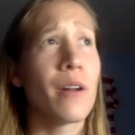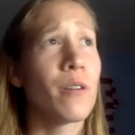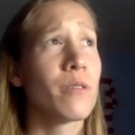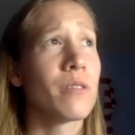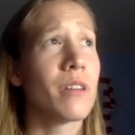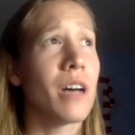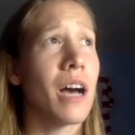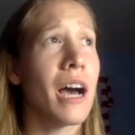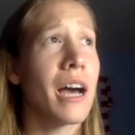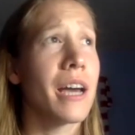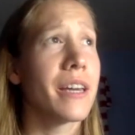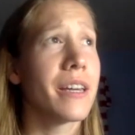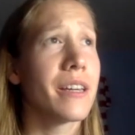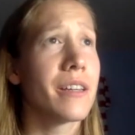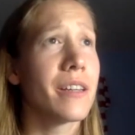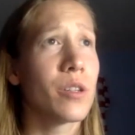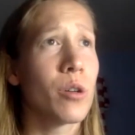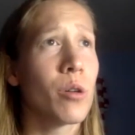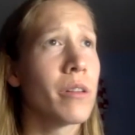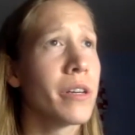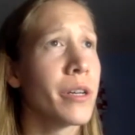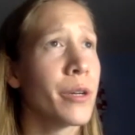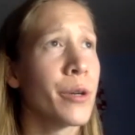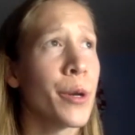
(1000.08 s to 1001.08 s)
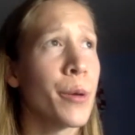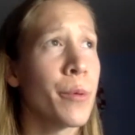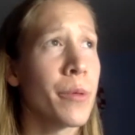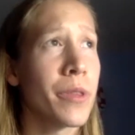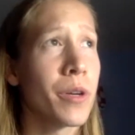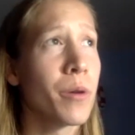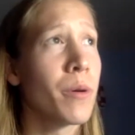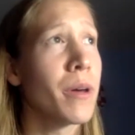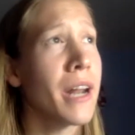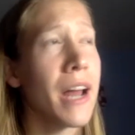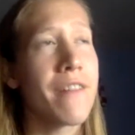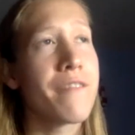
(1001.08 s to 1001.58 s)
I totally agree with you.
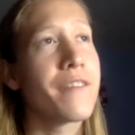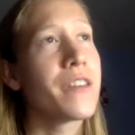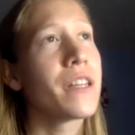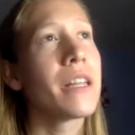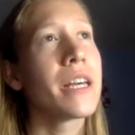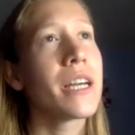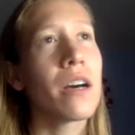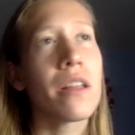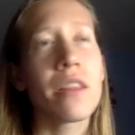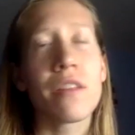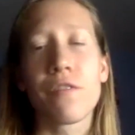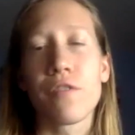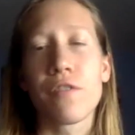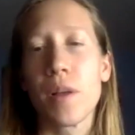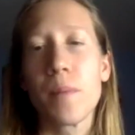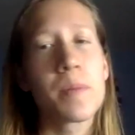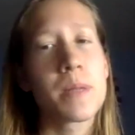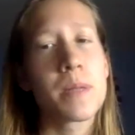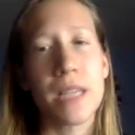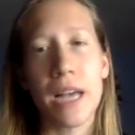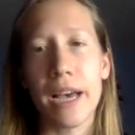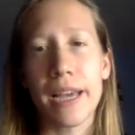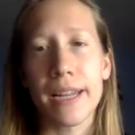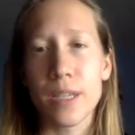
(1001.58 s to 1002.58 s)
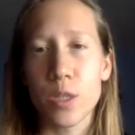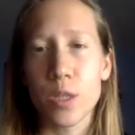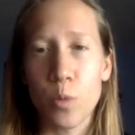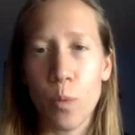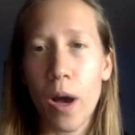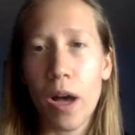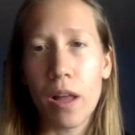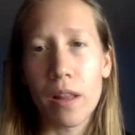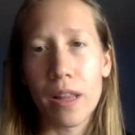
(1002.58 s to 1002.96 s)
And I feel like on the flip side as well,